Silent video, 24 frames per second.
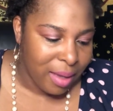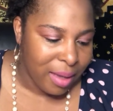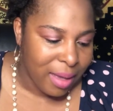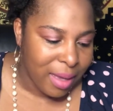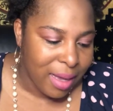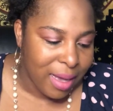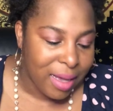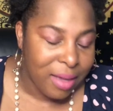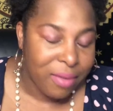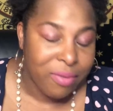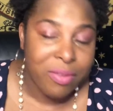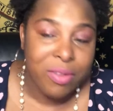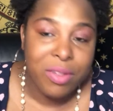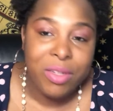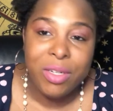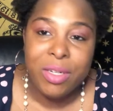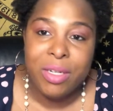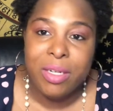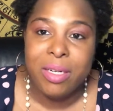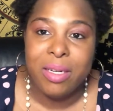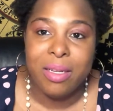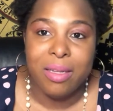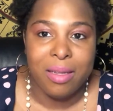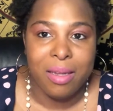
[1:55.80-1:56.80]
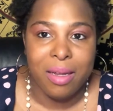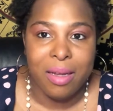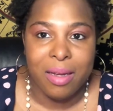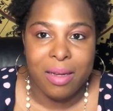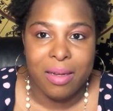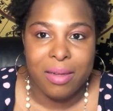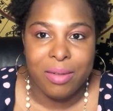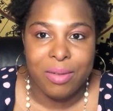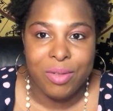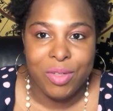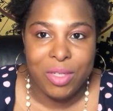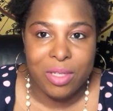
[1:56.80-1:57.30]
I've learned a
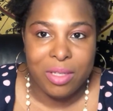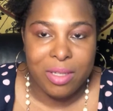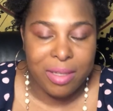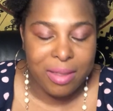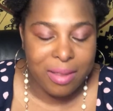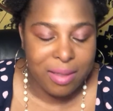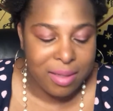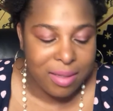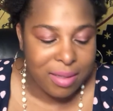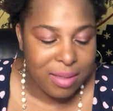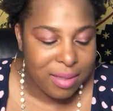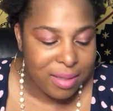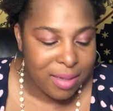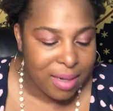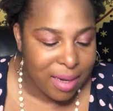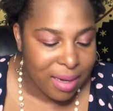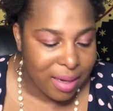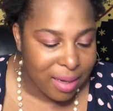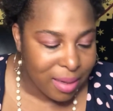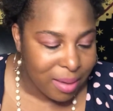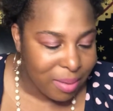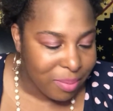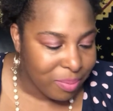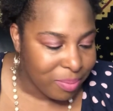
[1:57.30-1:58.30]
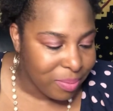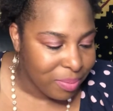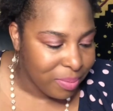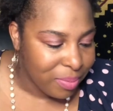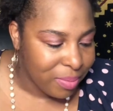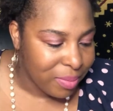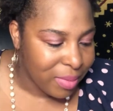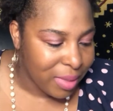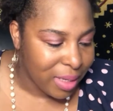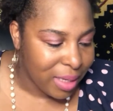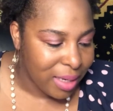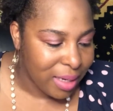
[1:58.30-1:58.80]
lot during this time,
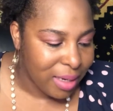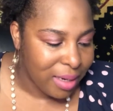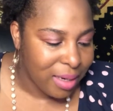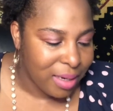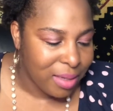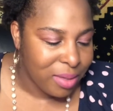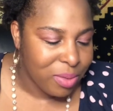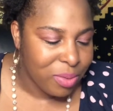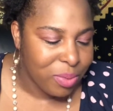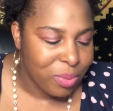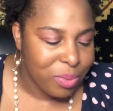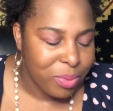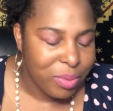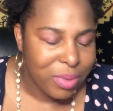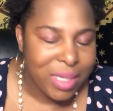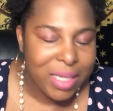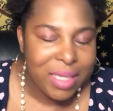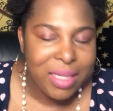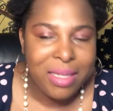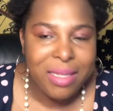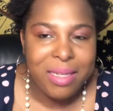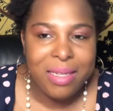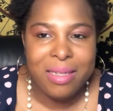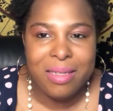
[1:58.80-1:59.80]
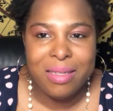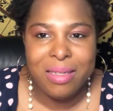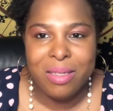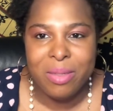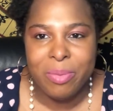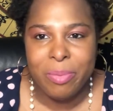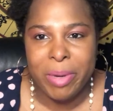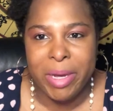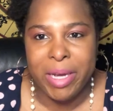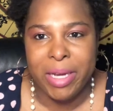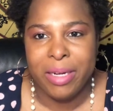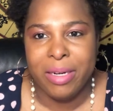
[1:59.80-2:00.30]
and it has really
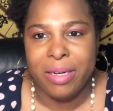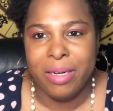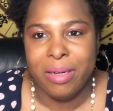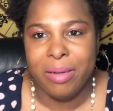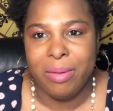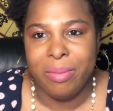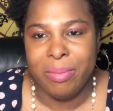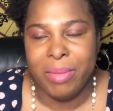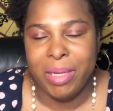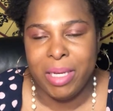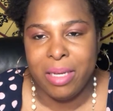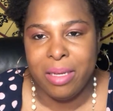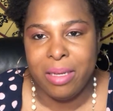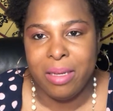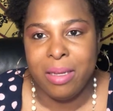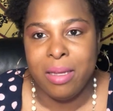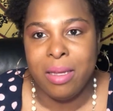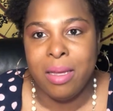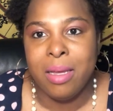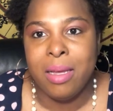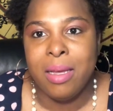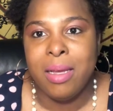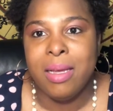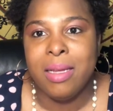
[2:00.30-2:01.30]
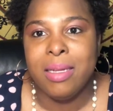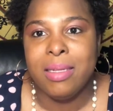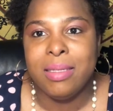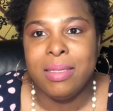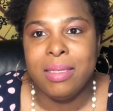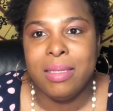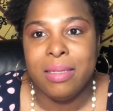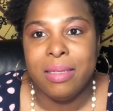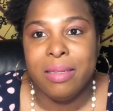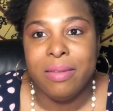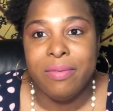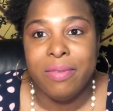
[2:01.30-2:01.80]
inspired me
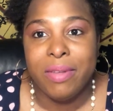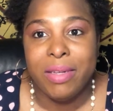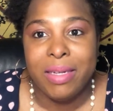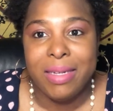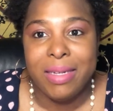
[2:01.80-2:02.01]
to live an